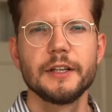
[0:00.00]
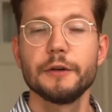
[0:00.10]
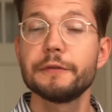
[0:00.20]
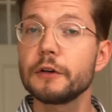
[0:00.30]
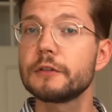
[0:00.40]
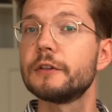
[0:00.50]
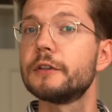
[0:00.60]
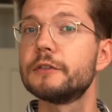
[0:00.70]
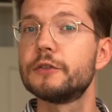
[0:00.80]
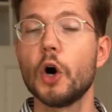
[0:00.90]
You first
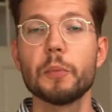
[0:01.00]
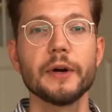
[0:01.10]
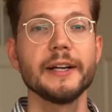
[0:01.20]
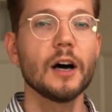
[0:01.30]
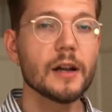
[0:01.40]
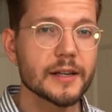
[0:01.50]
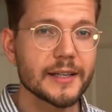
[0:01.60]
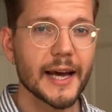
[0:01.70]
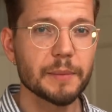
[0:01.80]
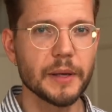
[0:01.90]
learn to operate on
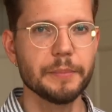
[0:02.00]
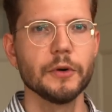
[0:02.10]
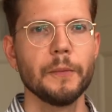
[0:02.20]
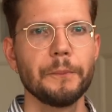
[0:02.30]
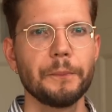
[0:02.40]
dead people.